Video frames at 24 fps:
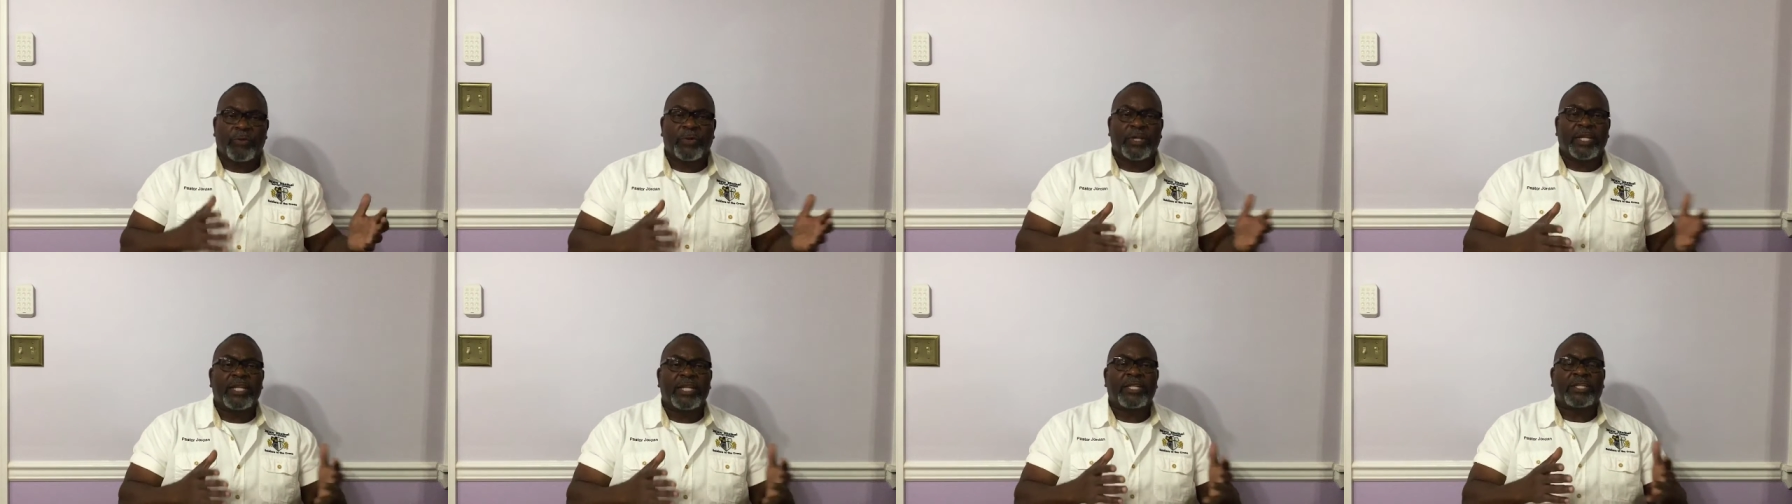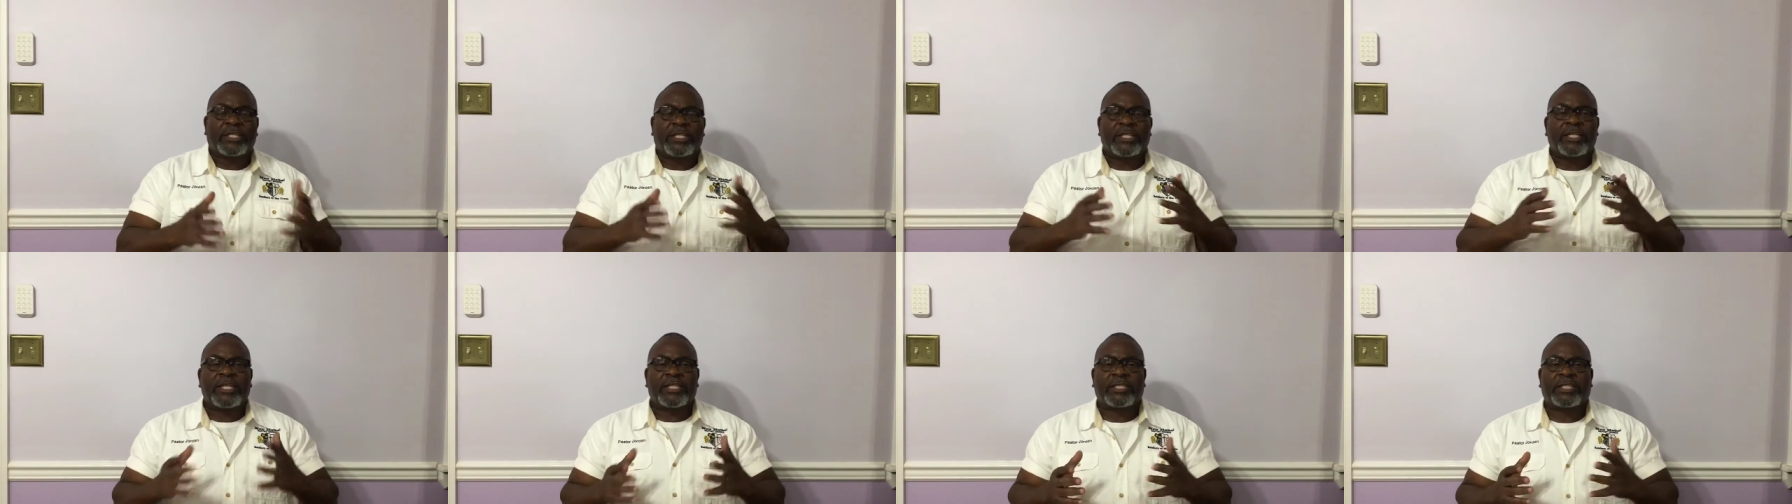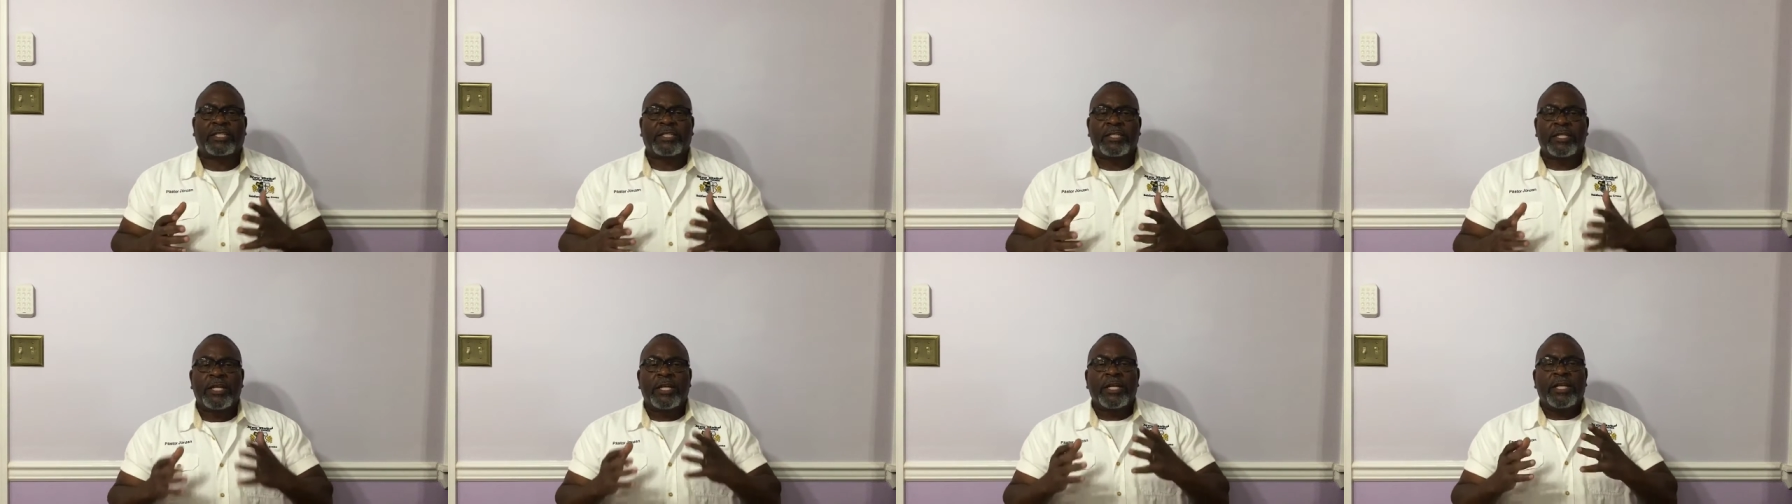well let's
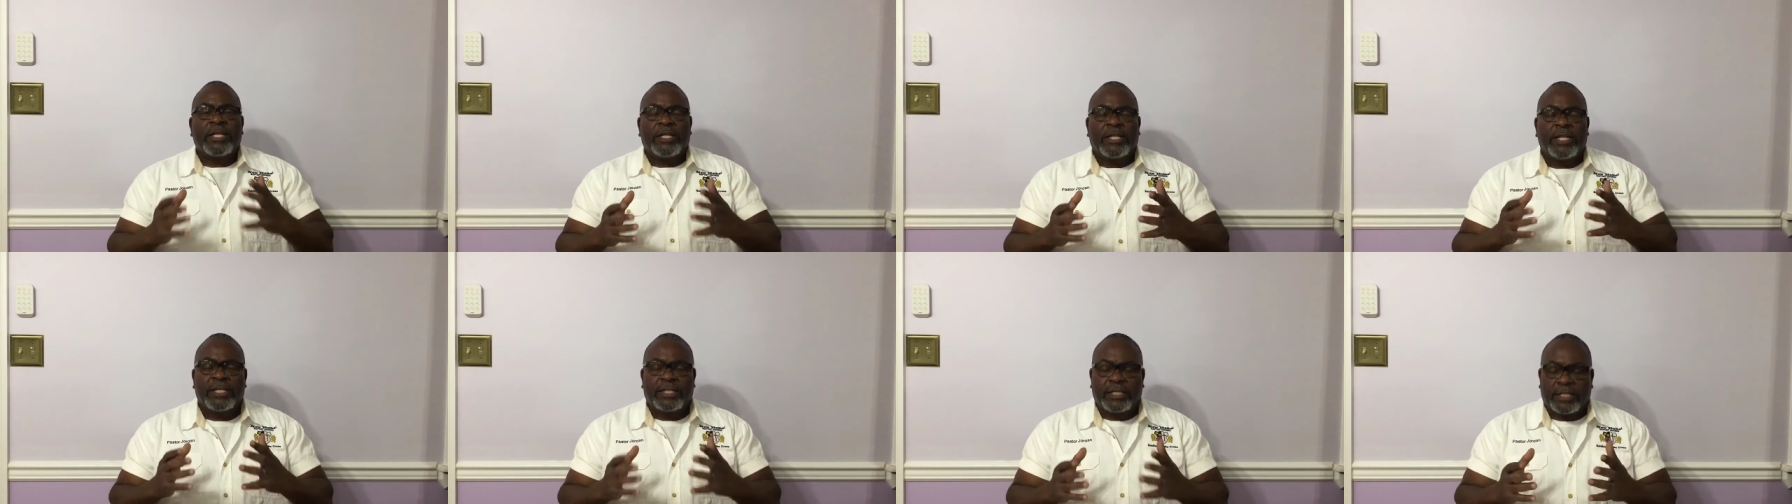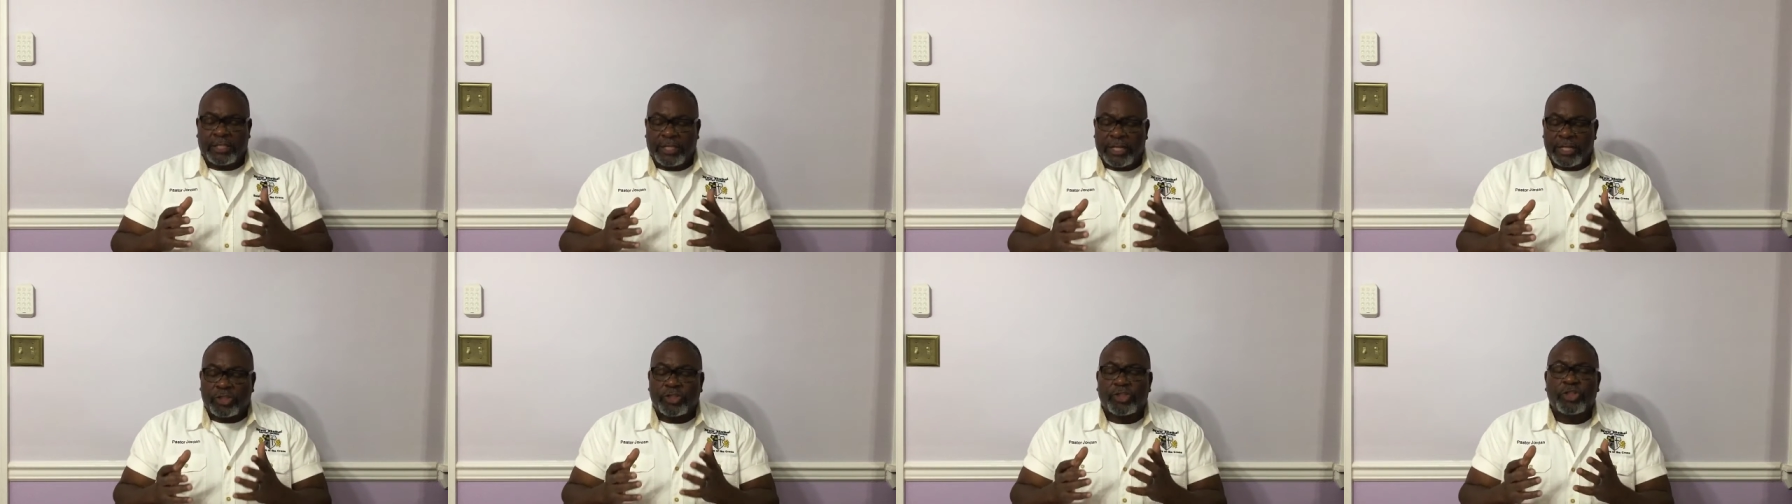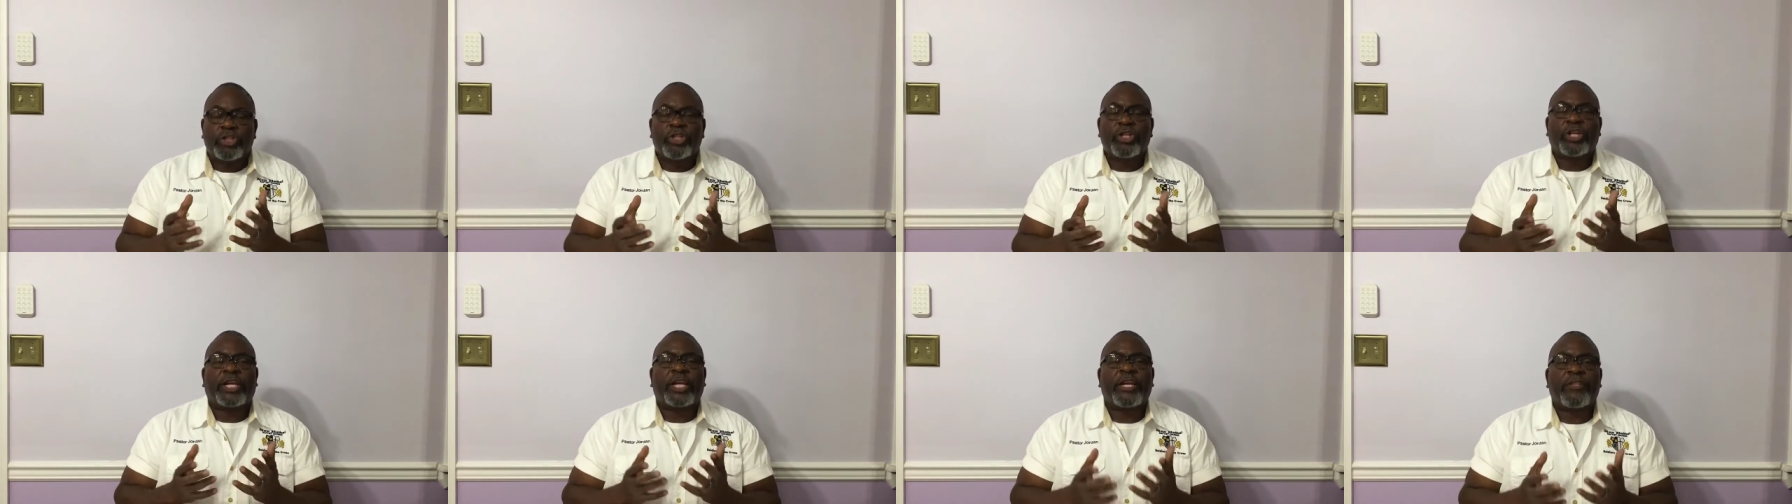let's let's let's
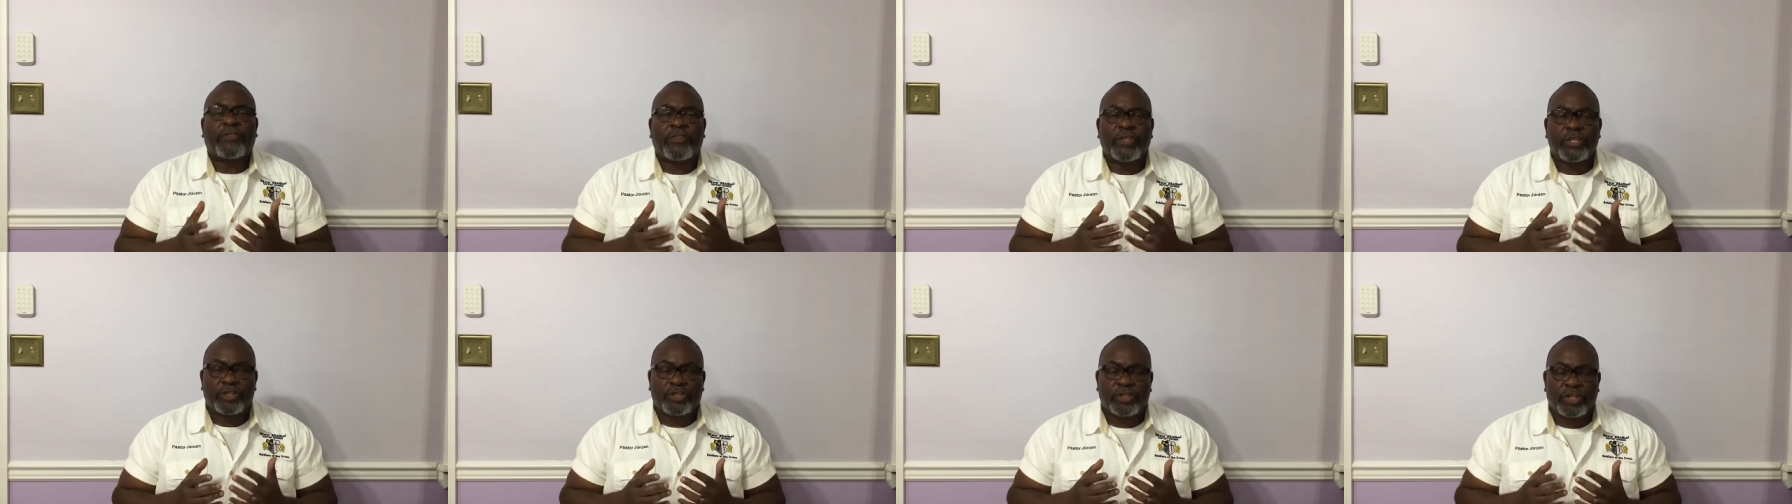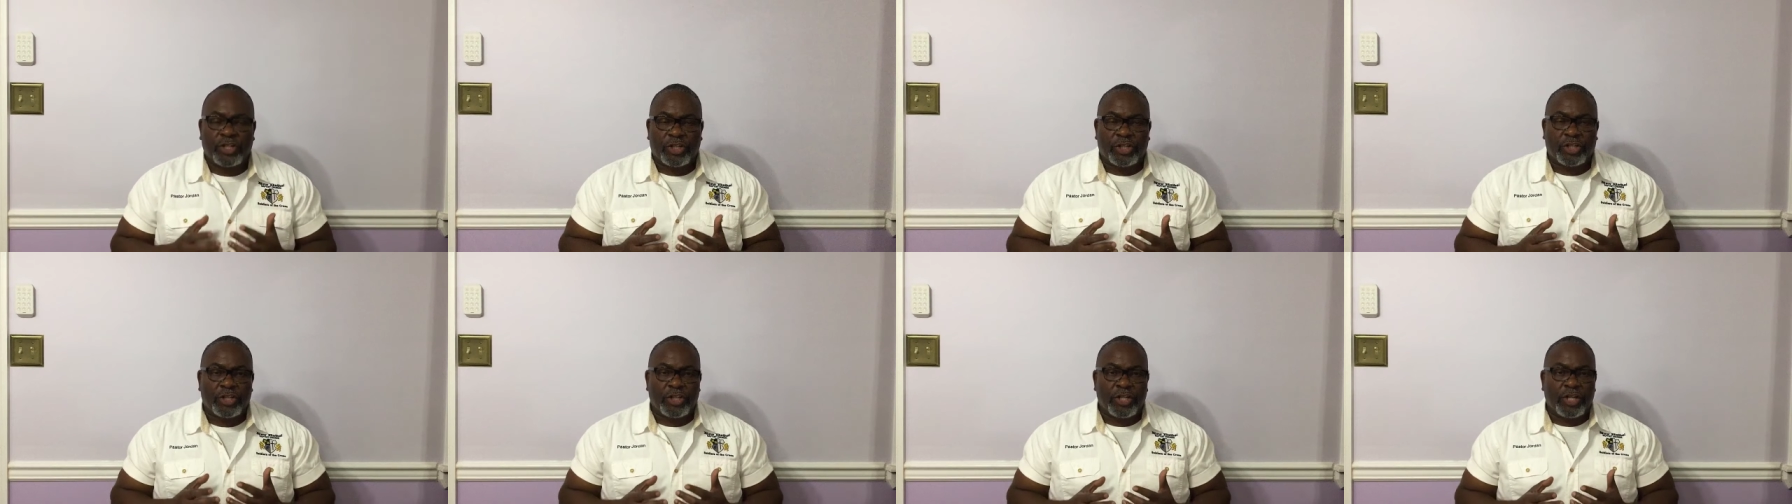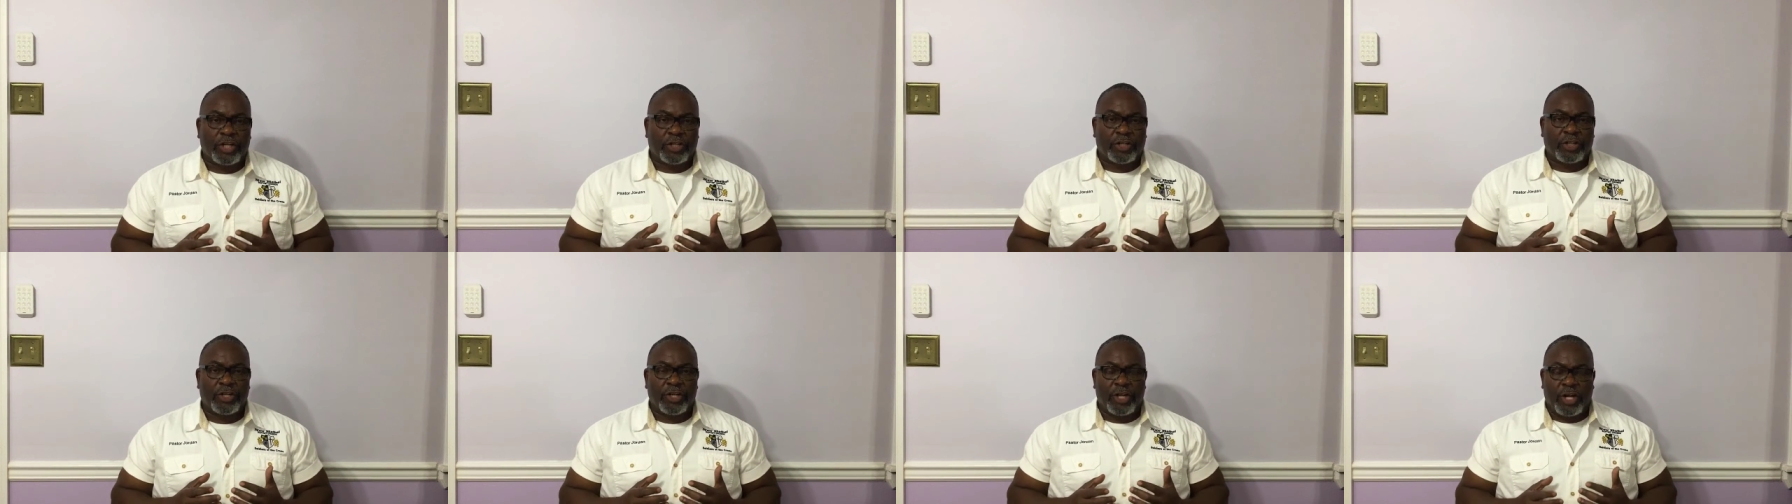look at this in, a,
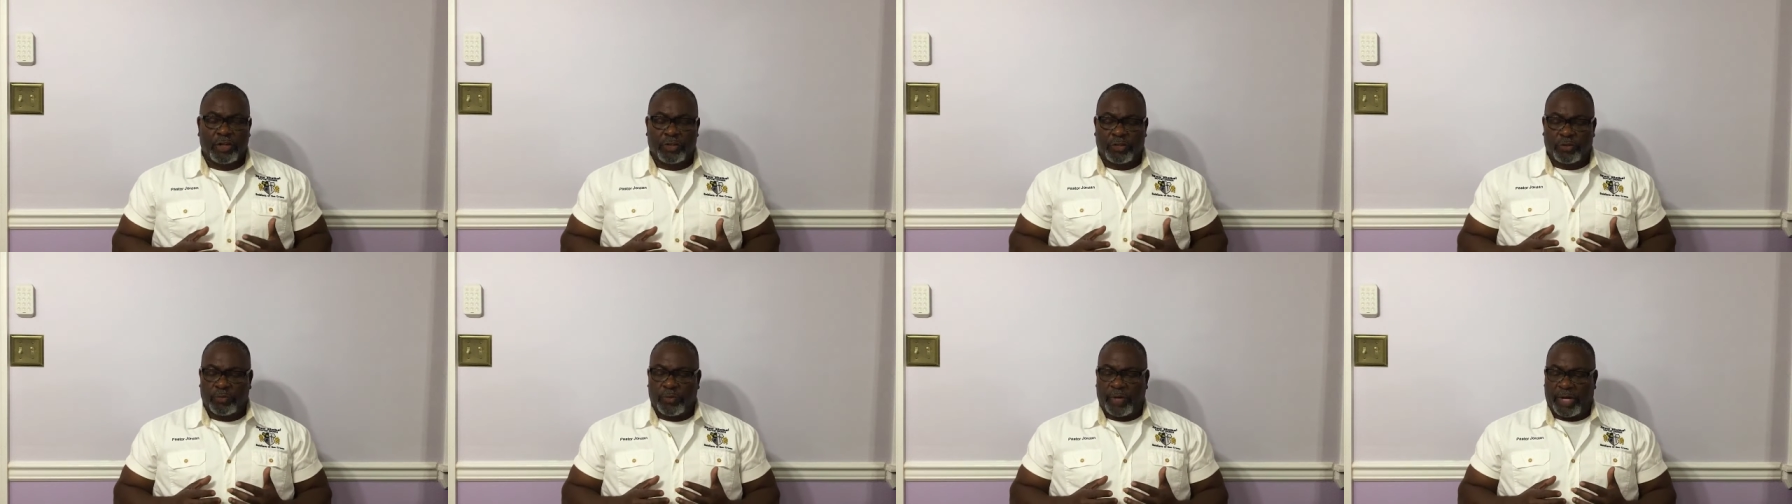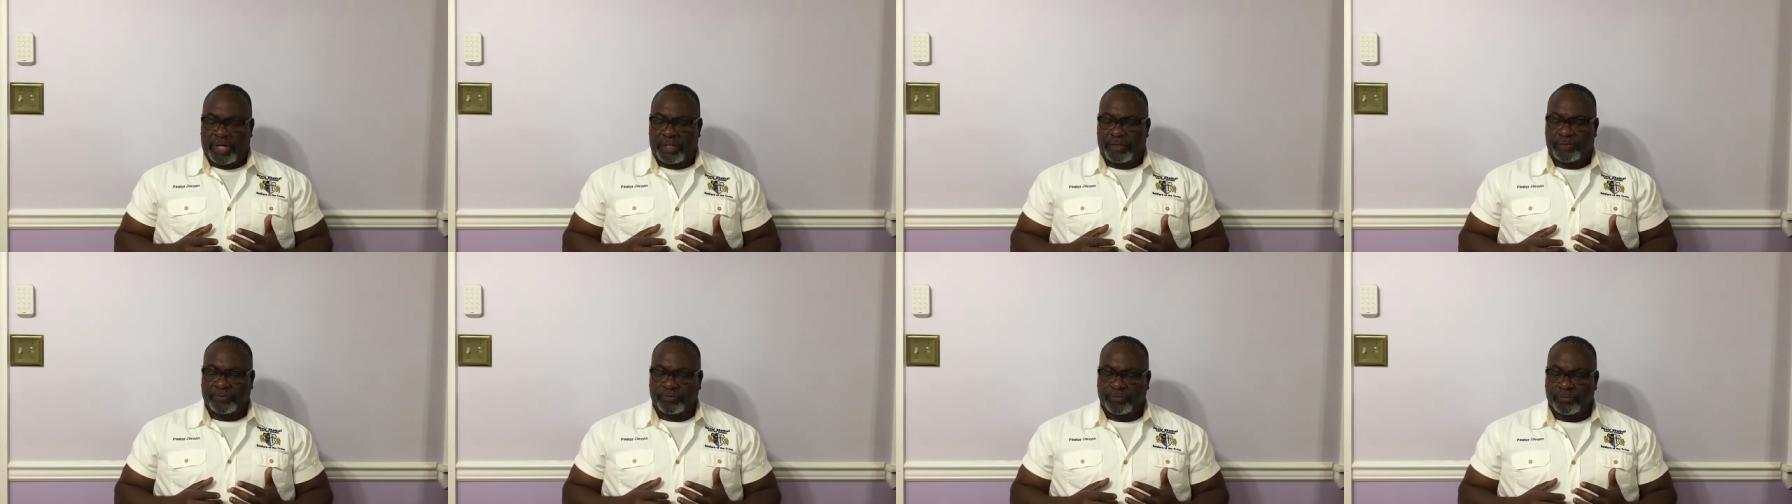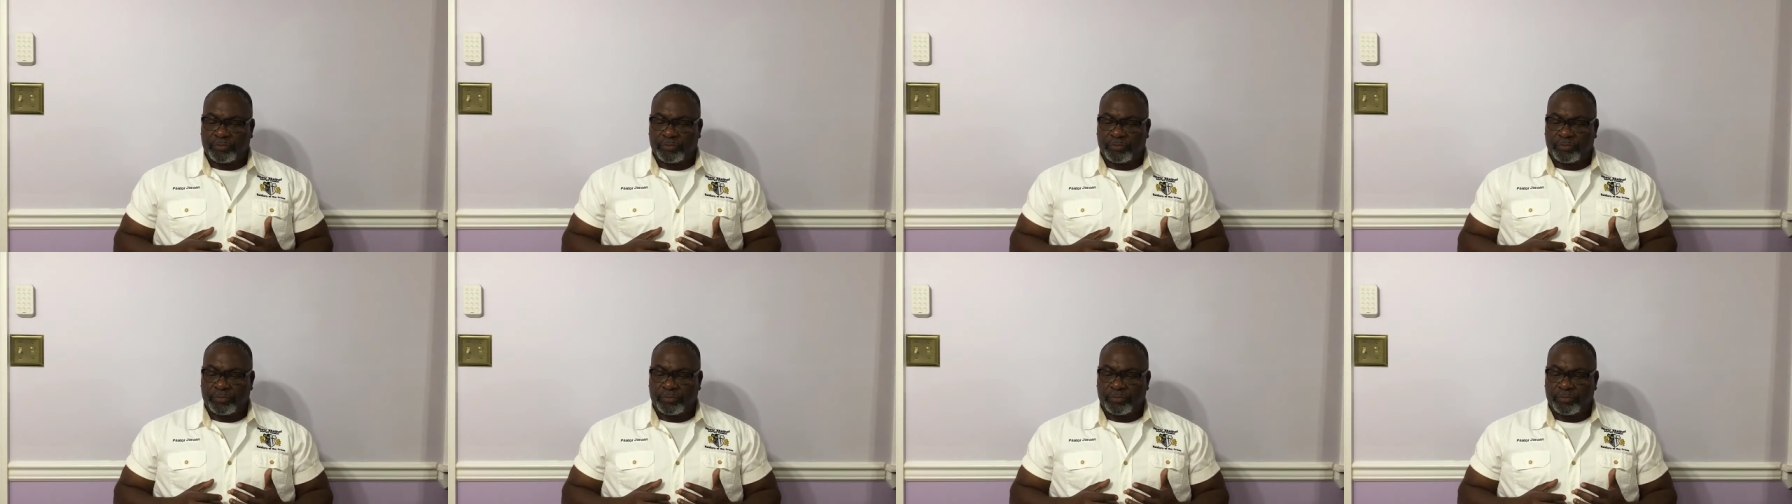in another way.